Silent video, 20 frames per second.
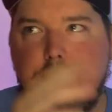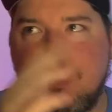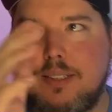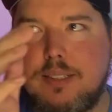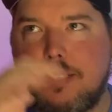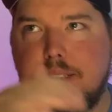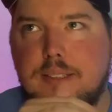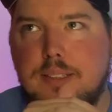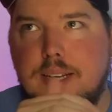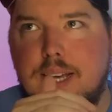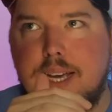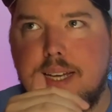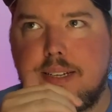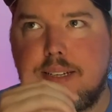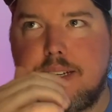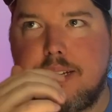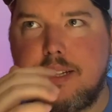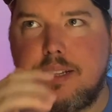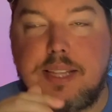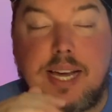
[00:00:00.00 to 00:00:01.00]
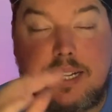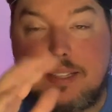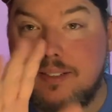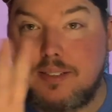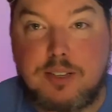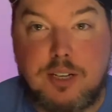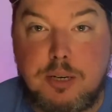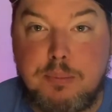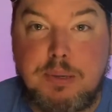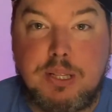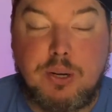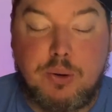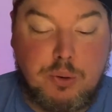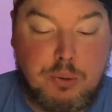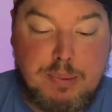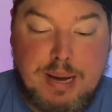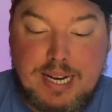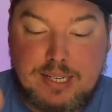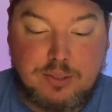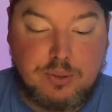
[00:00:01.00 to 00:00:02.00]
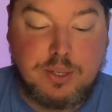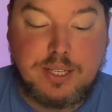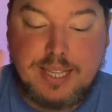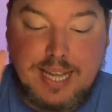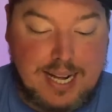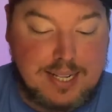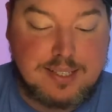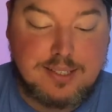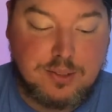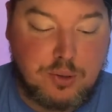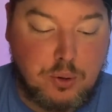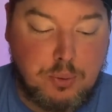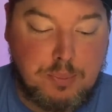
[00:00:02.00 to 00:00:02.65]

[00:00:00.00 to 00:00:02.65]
And that's going to be the whole backstory. That's his whole